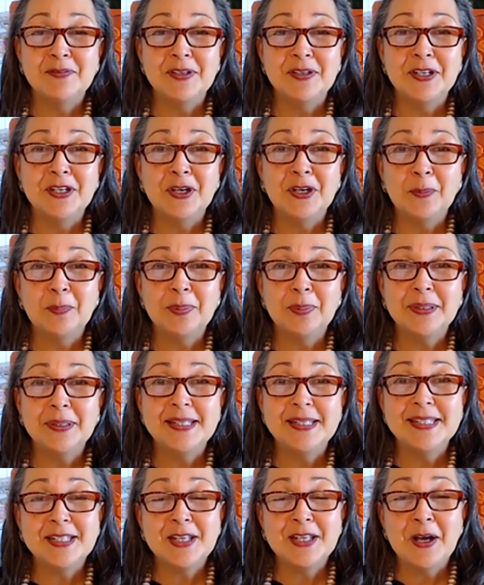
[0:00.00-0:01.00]
this
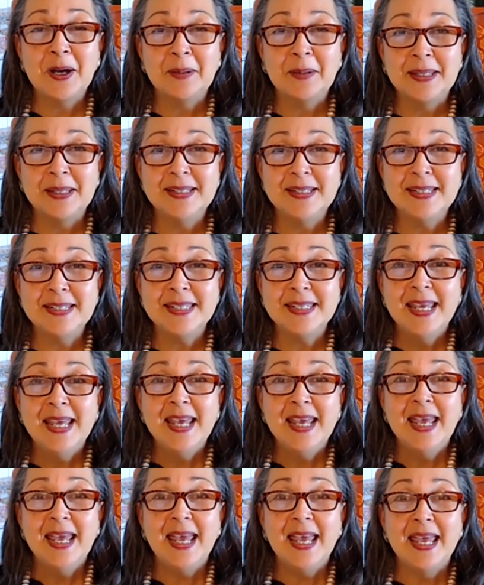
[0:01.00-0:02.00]
video, please
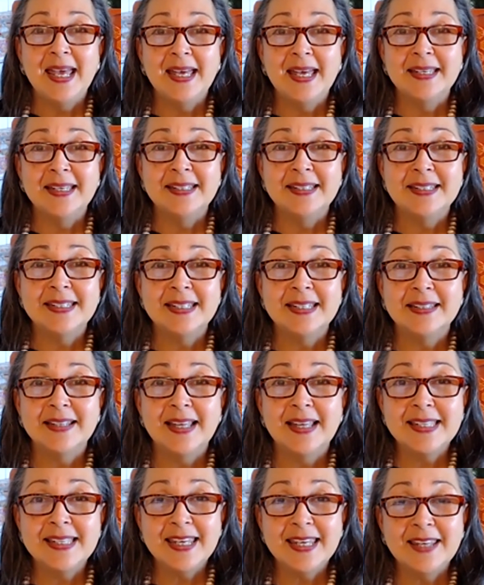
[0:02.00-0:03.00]
comment,
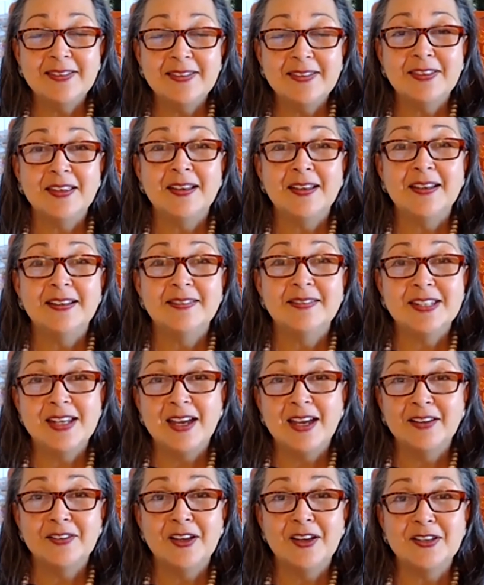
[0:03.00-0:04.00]
and let's get
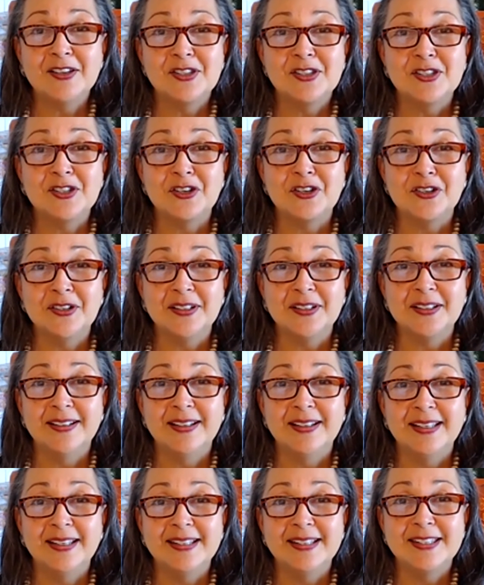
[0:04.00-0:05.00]
the dialogue
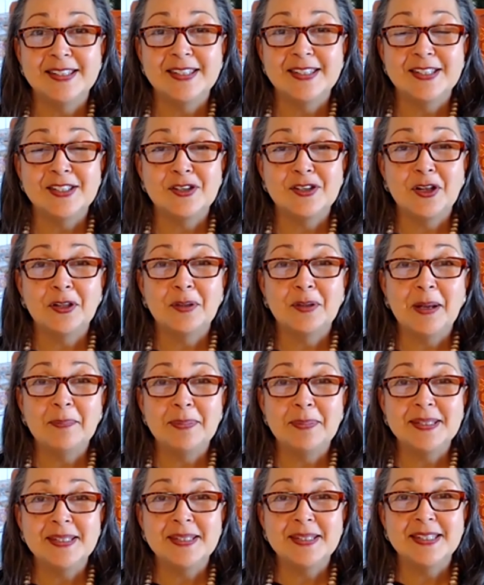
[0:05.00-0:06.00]
started. It's
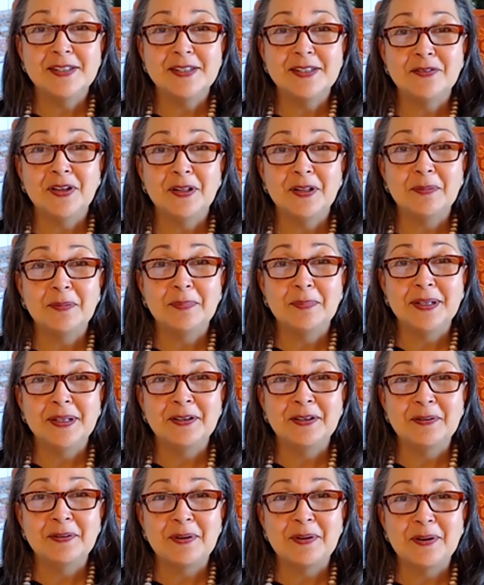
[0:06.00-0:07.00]
all about business
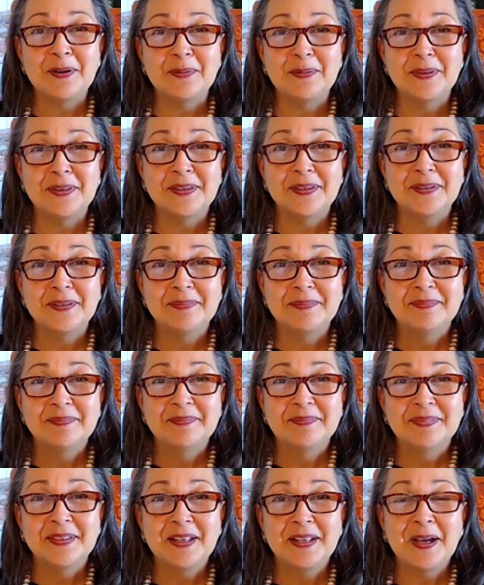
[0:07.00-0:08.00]
development and growth.
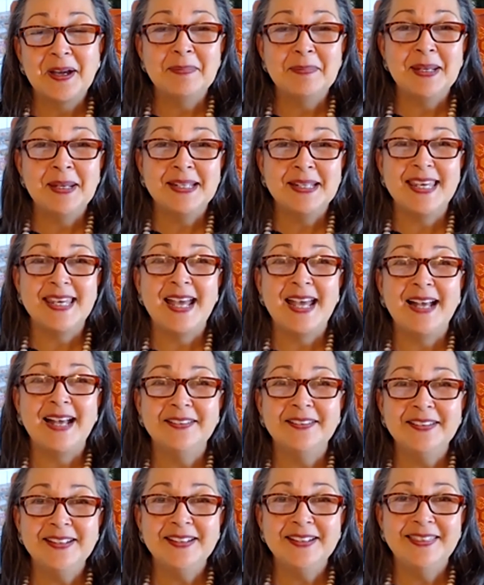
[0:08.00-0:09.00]
I'm
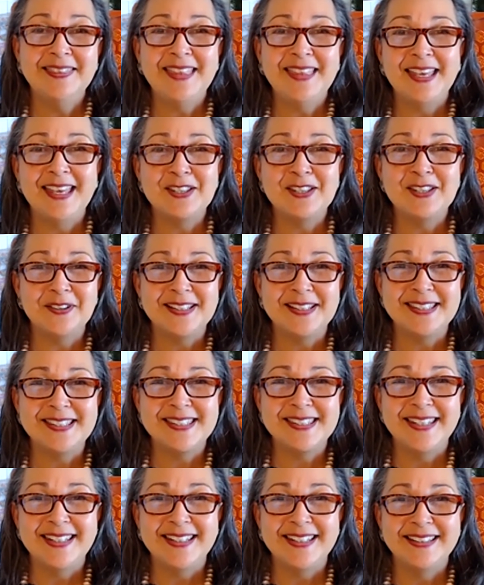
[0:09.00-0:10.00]
Nancy Allen, and thanks
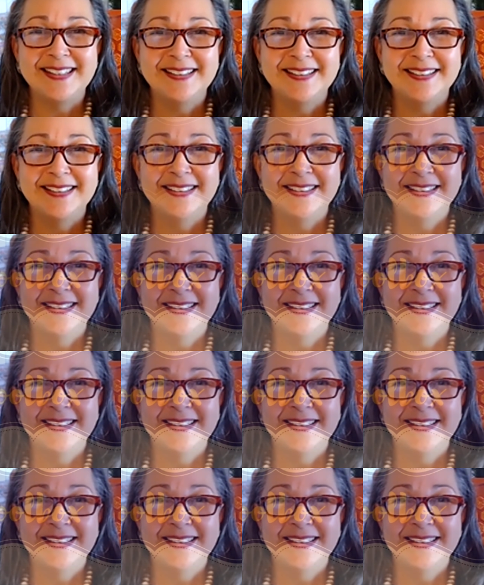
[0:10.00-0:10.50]
for listening.